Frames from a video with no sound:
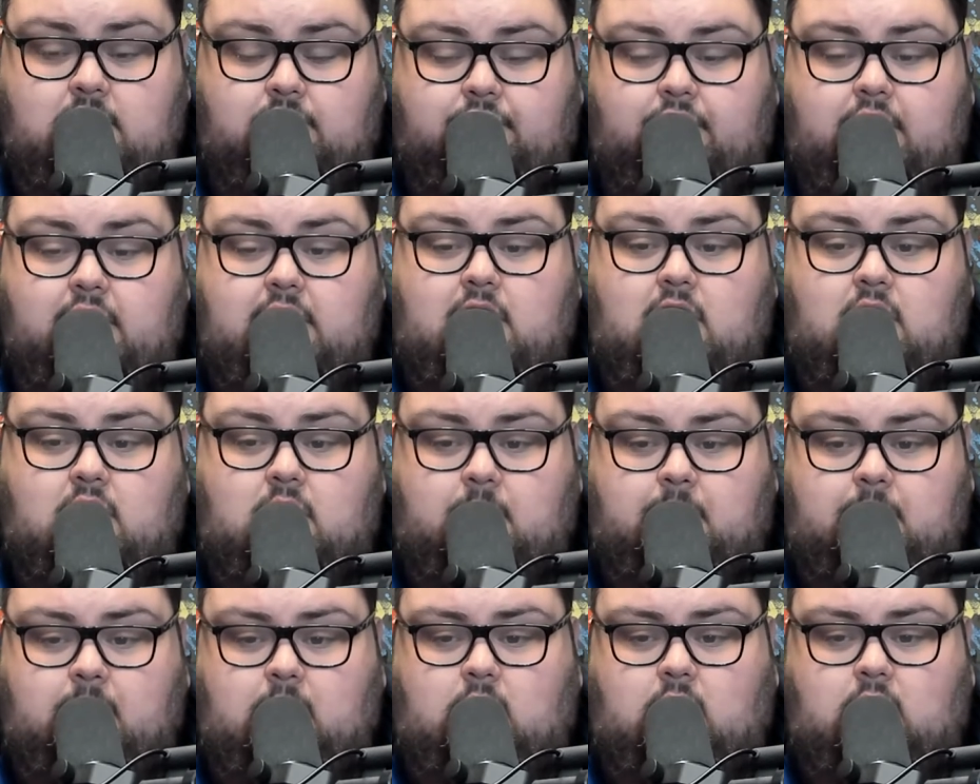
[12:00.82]
who's fighting out
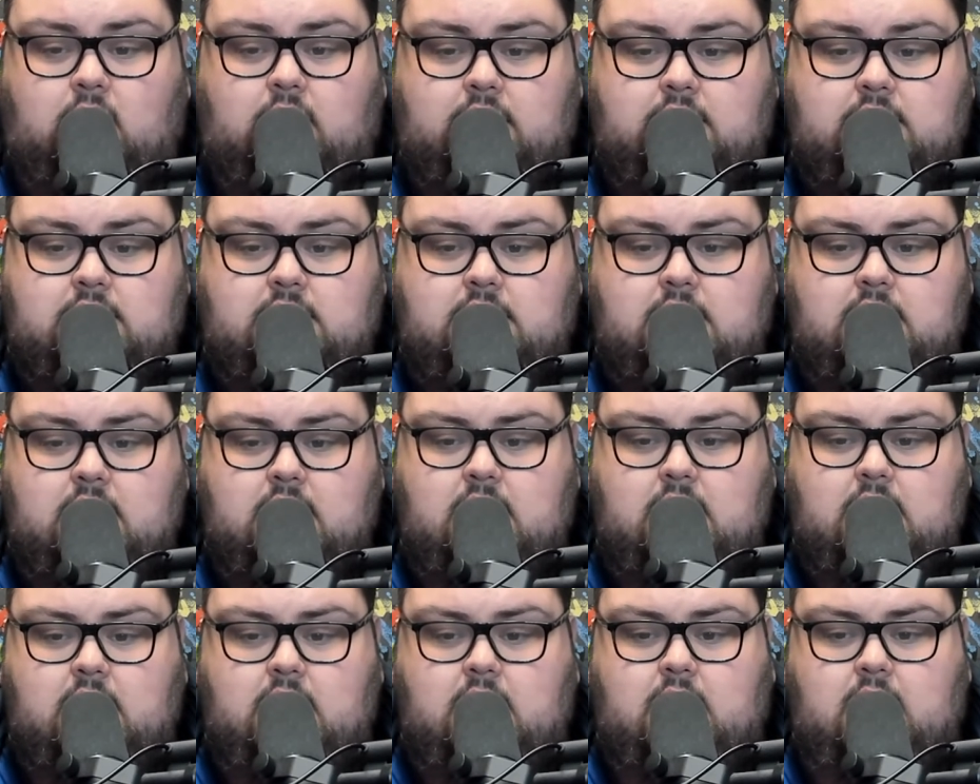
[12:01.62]
of Poland.
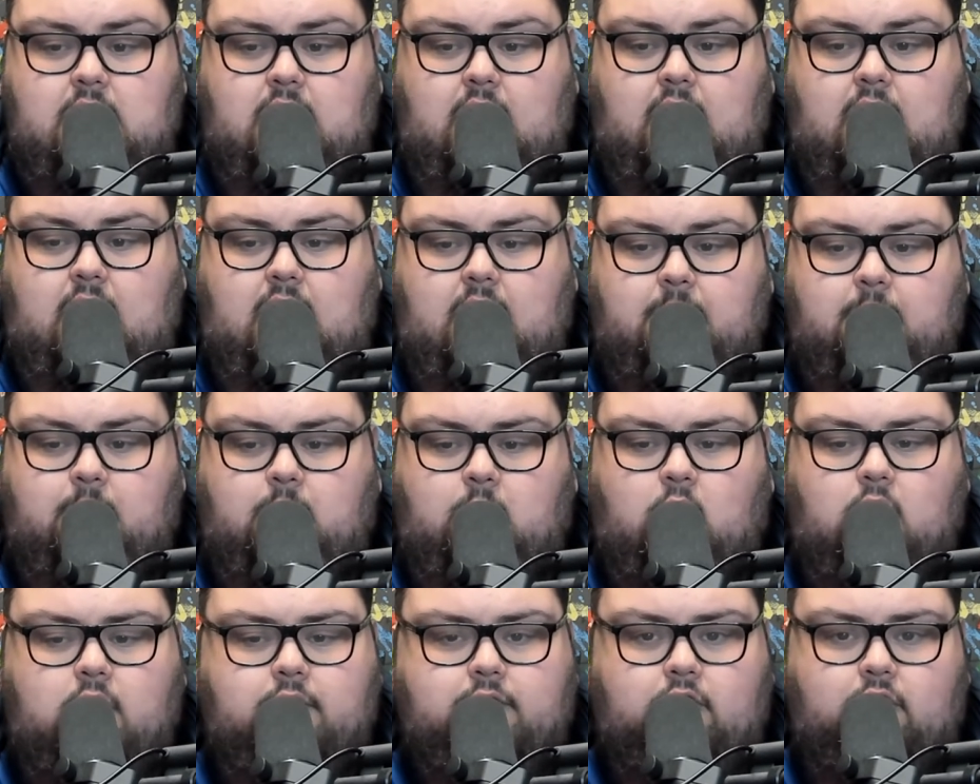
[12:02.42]

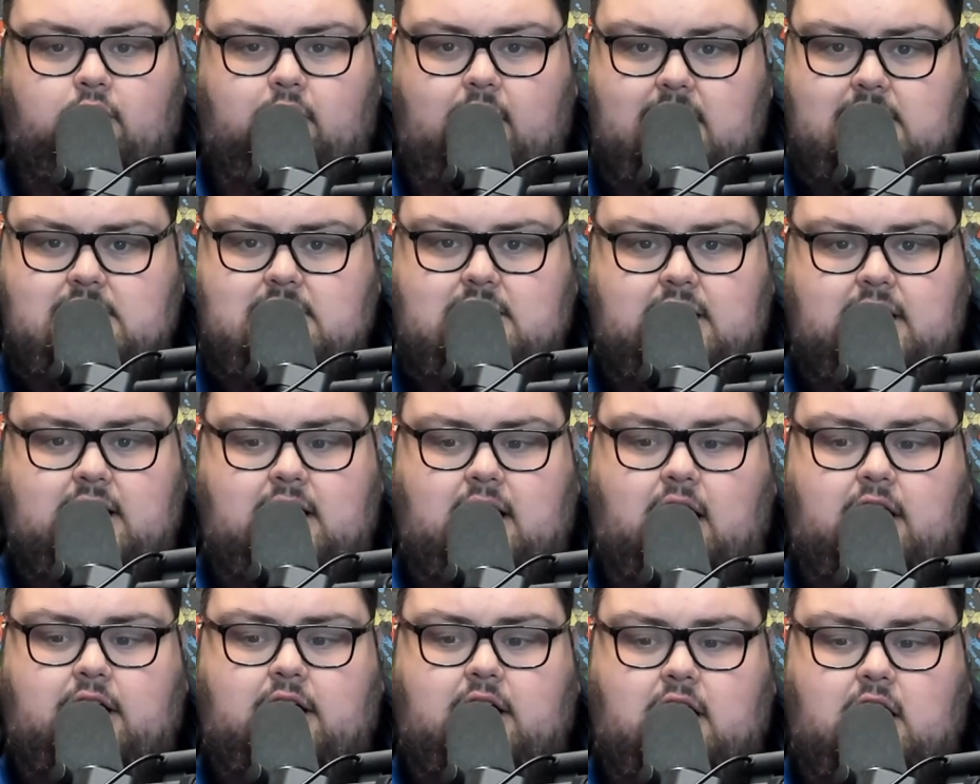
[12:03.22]
More of a wrestling
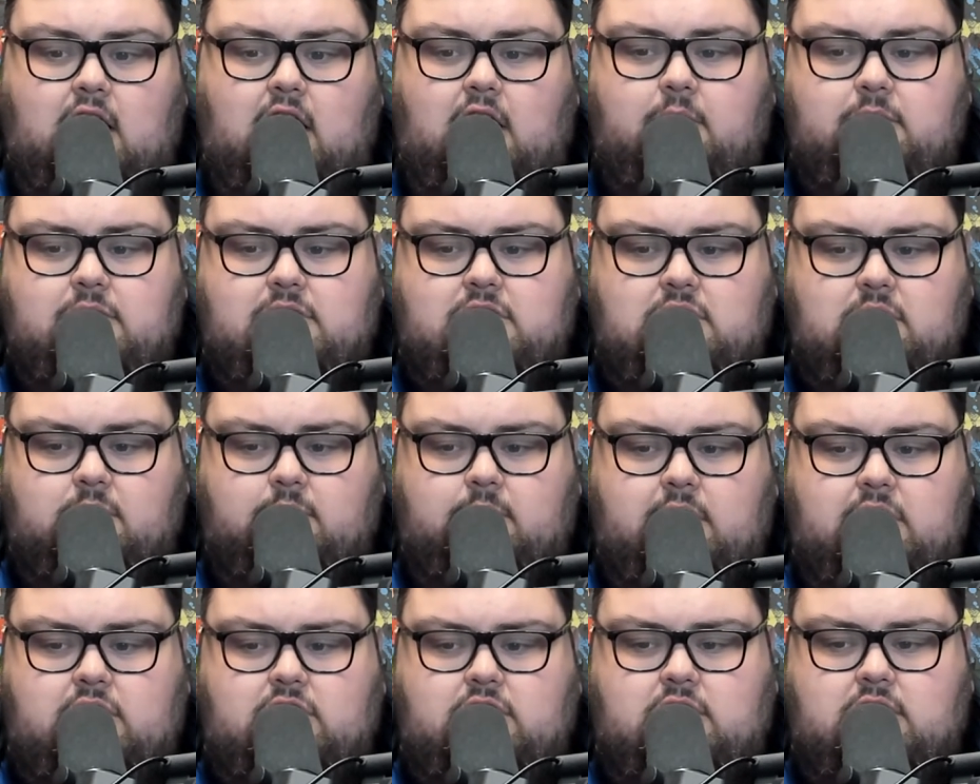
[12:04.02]
kind of guy with
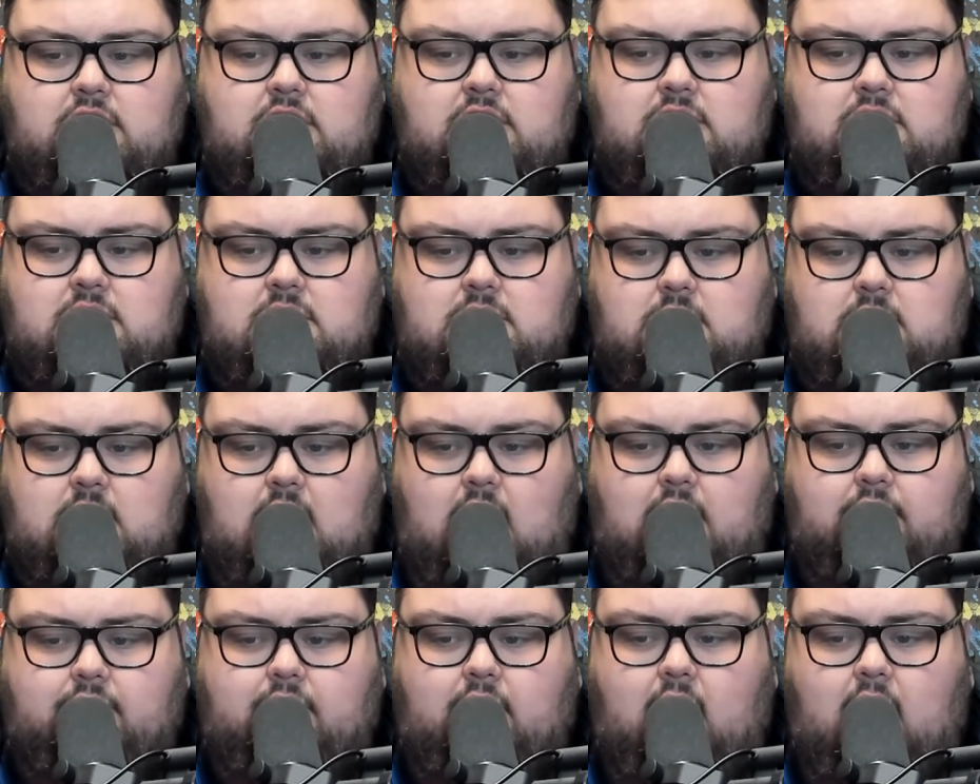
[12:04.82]
submissions, a
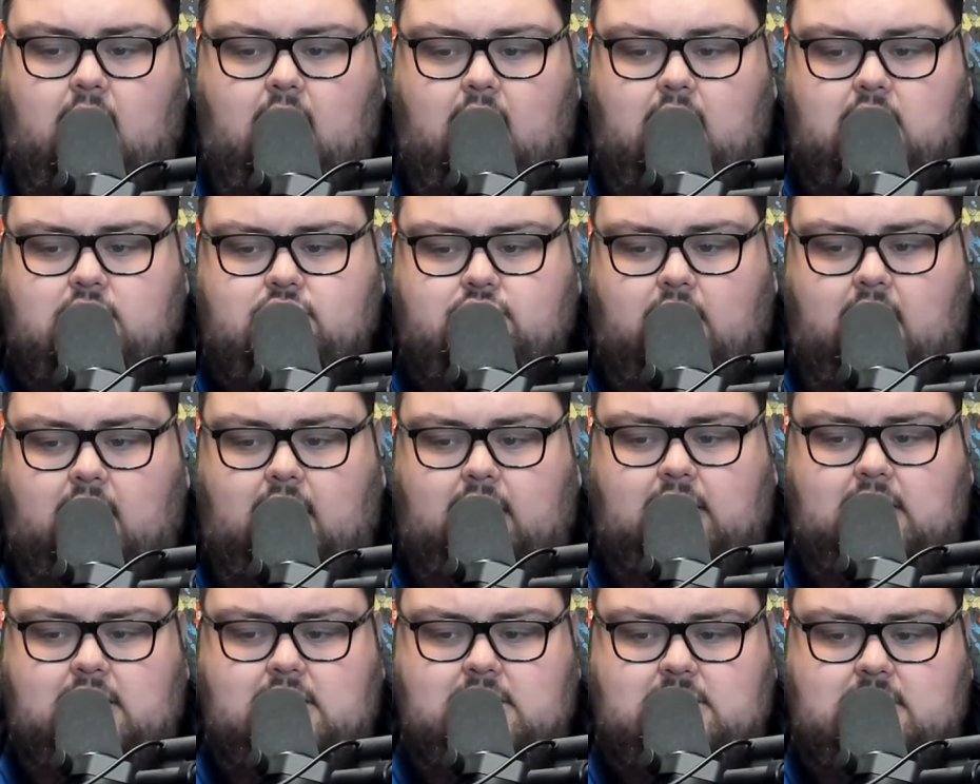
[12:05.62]
lot of
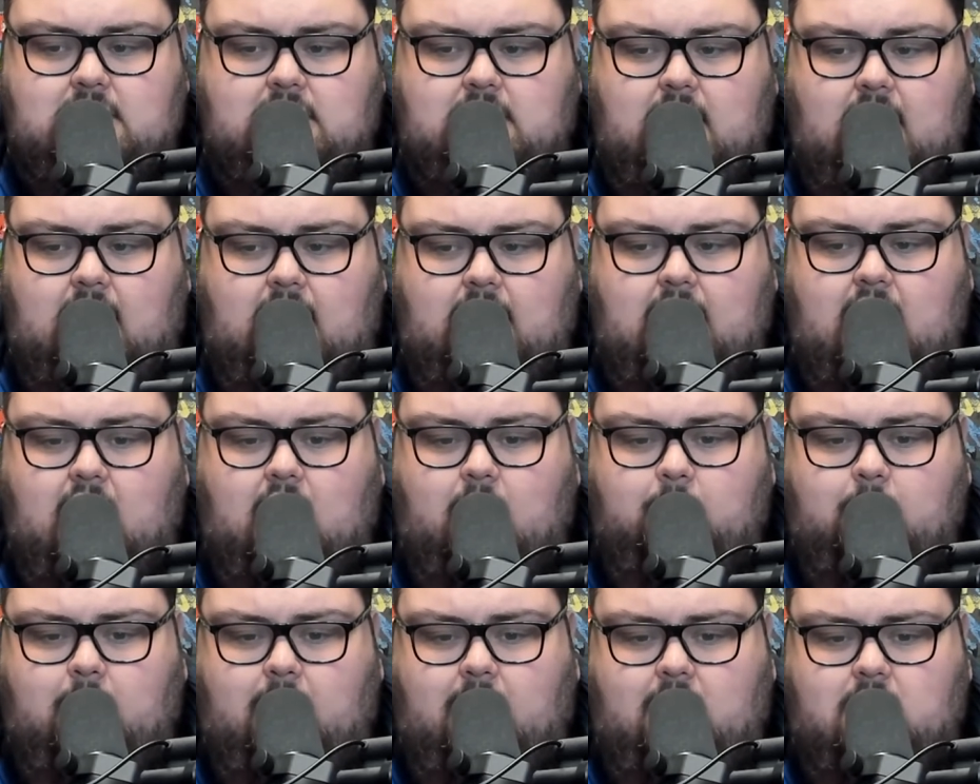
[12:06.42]
triangles and
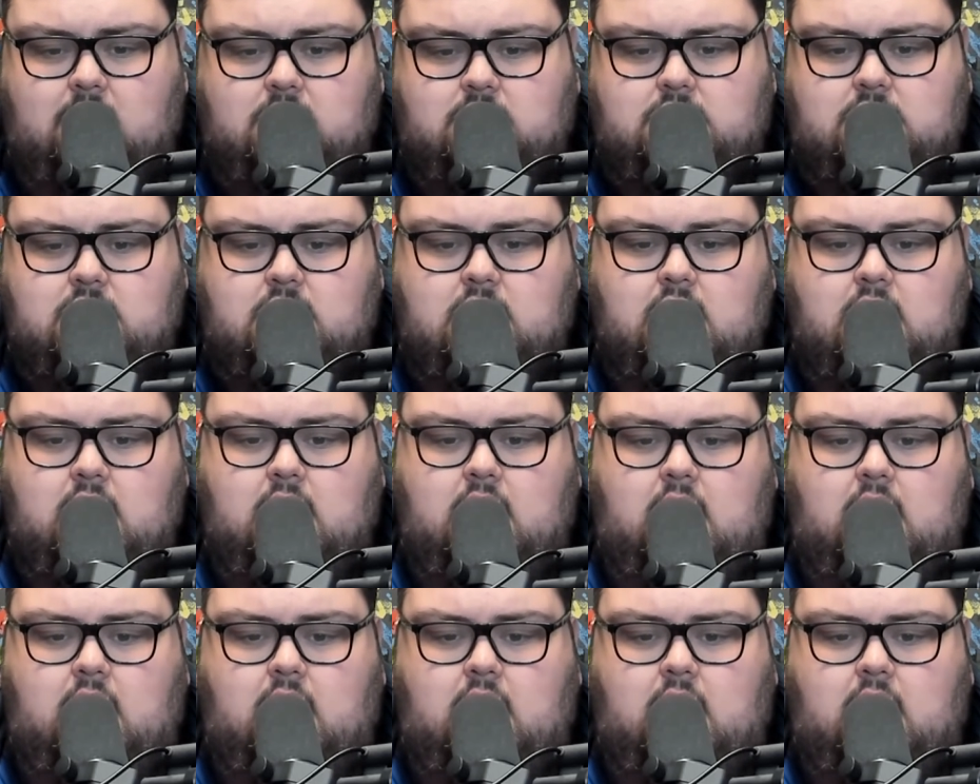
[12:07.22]
arm bars.